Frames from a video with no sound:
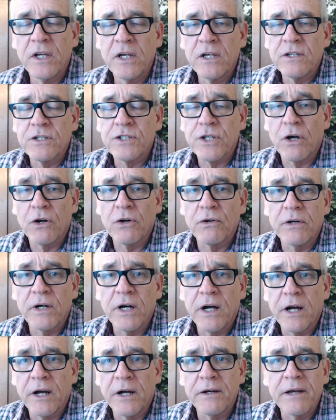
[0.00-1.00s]
So
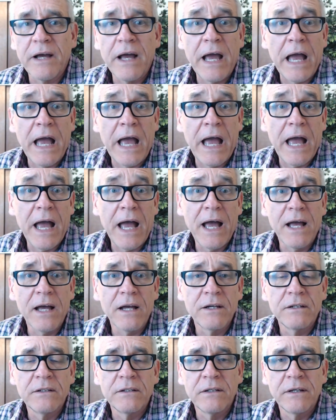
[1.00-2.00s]
uh, ah
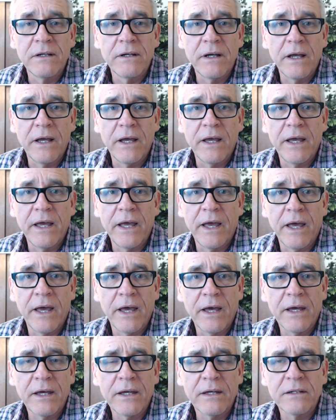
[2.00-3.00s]

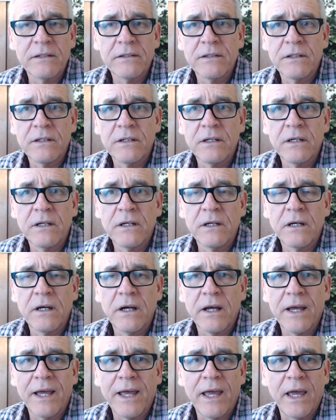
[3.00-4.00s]
E,
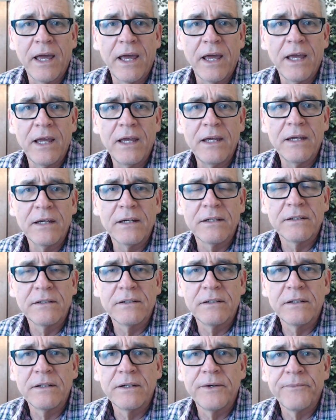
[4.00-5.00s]
A,
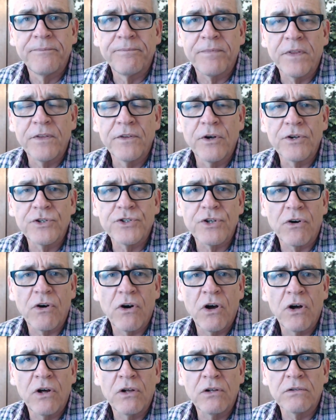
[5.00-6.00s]
those are
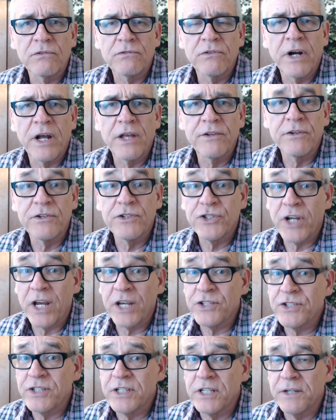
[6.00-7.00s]
all rather
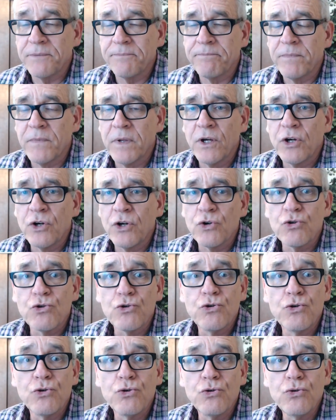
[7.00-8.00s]
chesty.
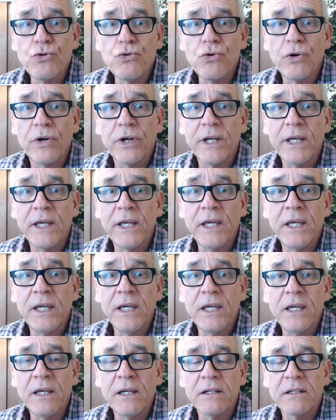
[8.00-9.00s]
U, E
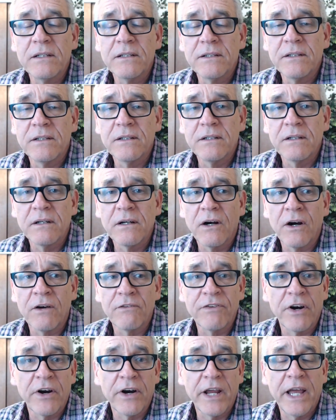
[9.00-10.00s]
are
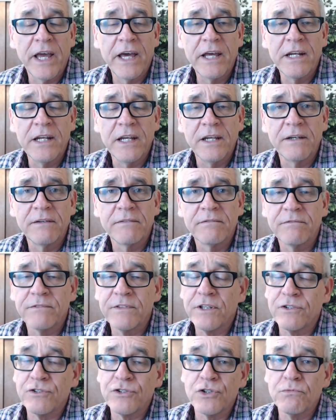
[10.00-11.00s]
very heady, the
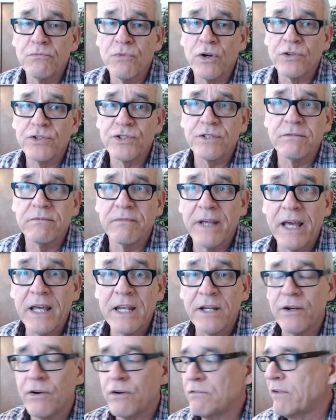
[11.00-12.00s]
two most headier
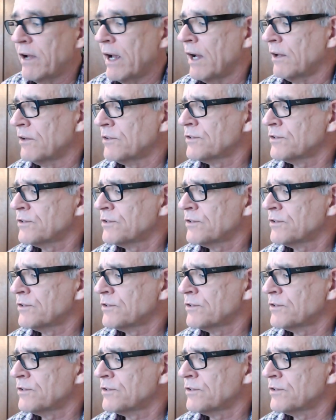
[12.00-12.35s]
vowels.